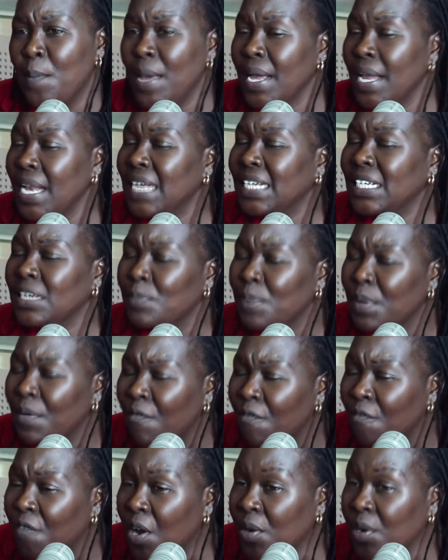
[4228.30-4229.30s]
let it be
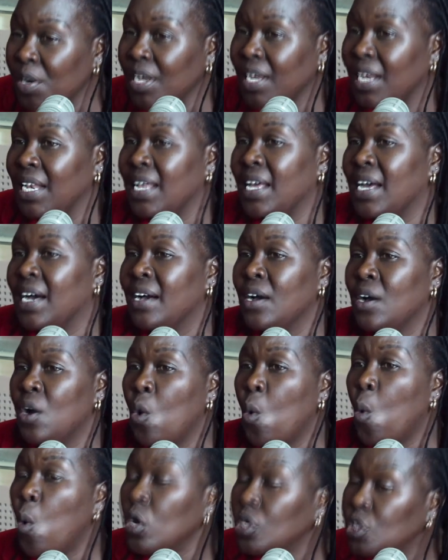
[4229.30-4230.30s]
very clear
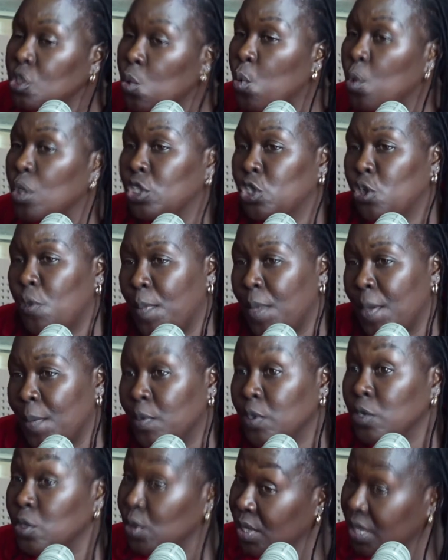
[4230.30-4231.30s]
what you want your people
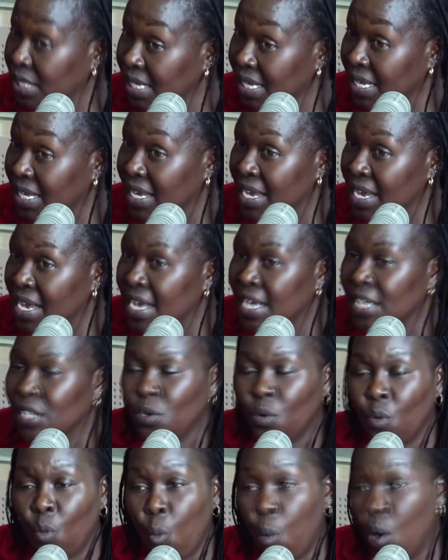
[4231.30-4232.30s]
to see. Yes.
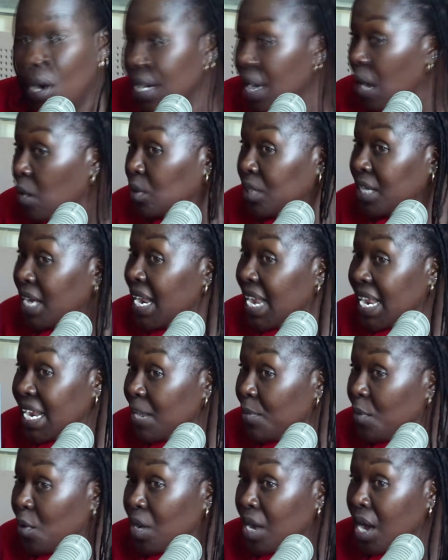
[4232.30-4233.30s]
So, what I'll tell
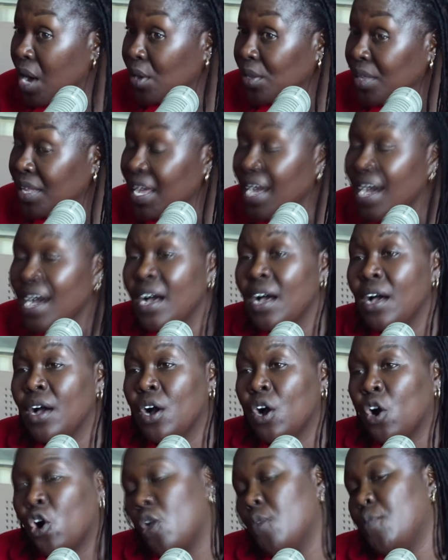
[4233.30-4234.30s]
anybody out there,
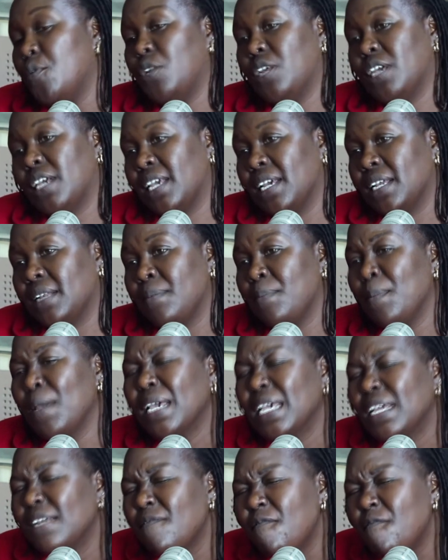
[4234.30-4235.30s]
communicate. Make
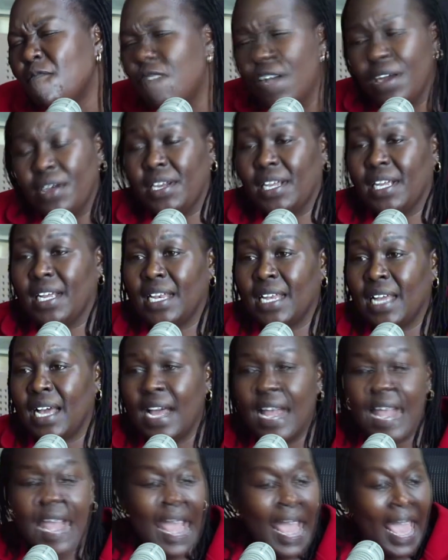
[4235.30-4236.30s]
it very clear.
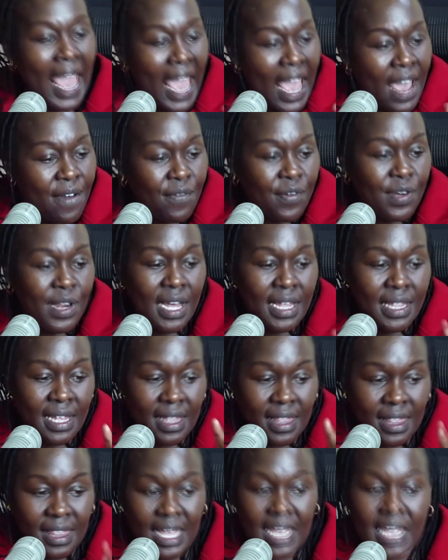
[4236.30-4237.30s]
Every other
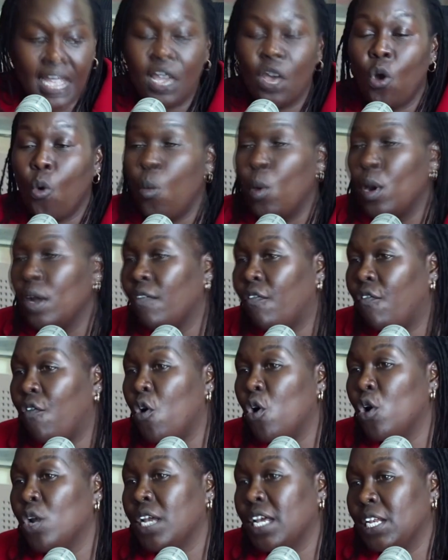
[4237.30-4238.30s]
thing will
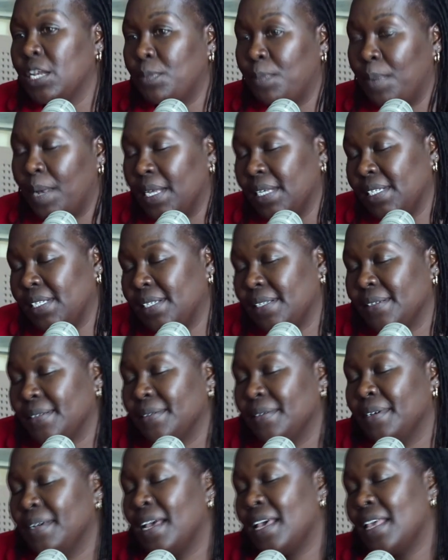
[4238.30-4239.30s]
fall in place.
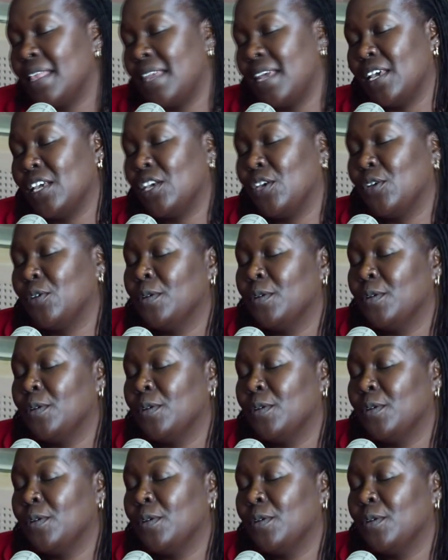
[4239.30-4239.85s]
Thank you.